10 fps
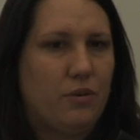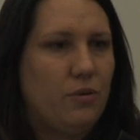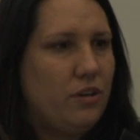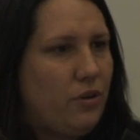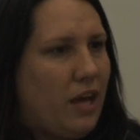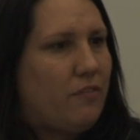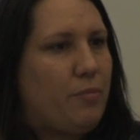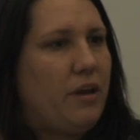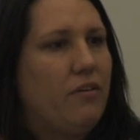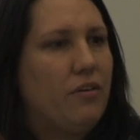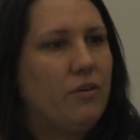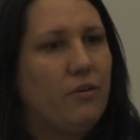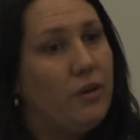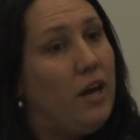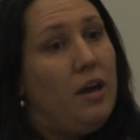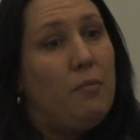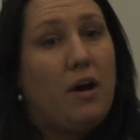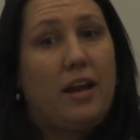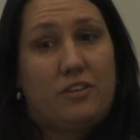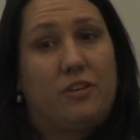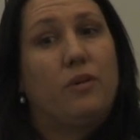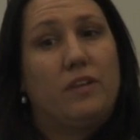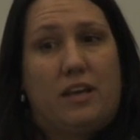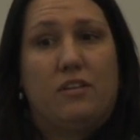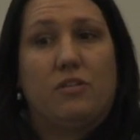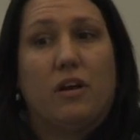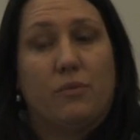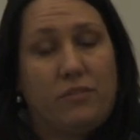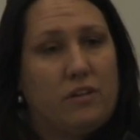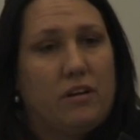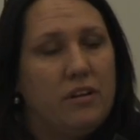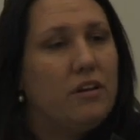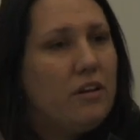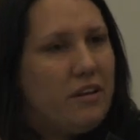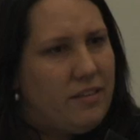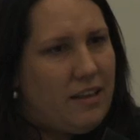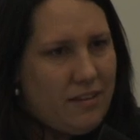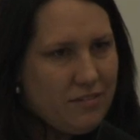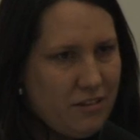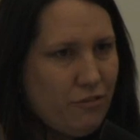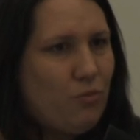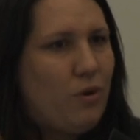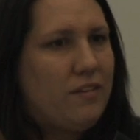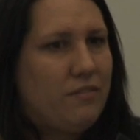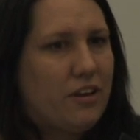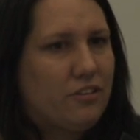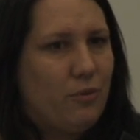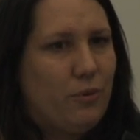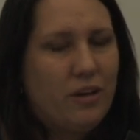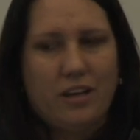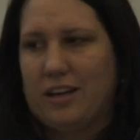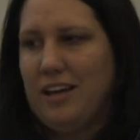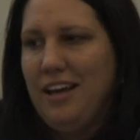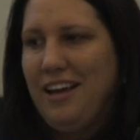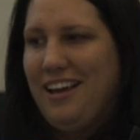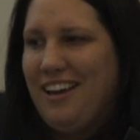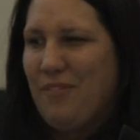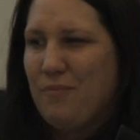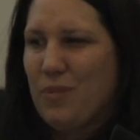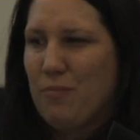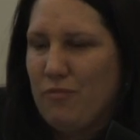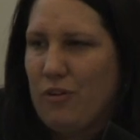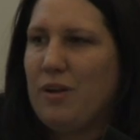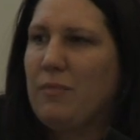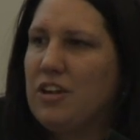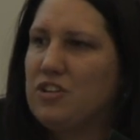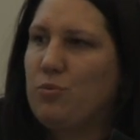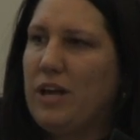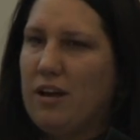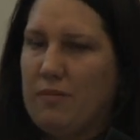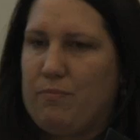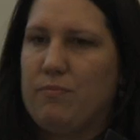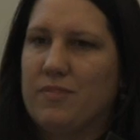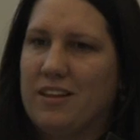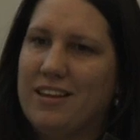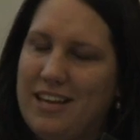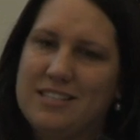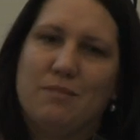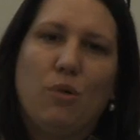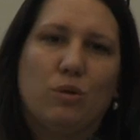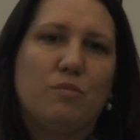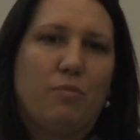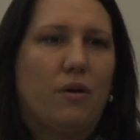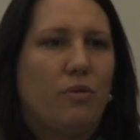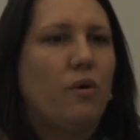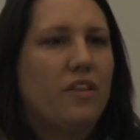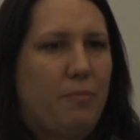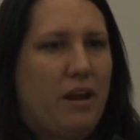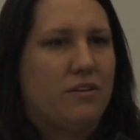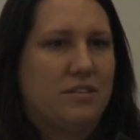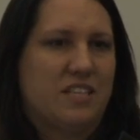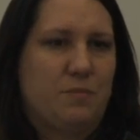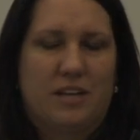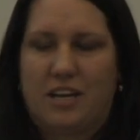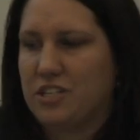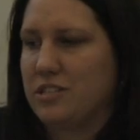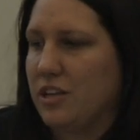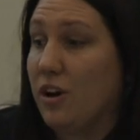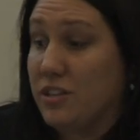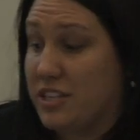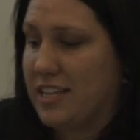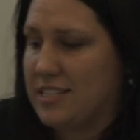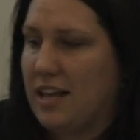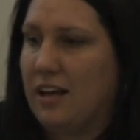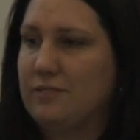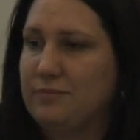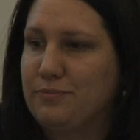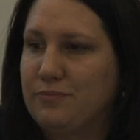school and you have a parent who might actually want their kid to go to Stein. There's different ways of actually working. Very much where kids are moulded by what their parents' expectations and contexts are.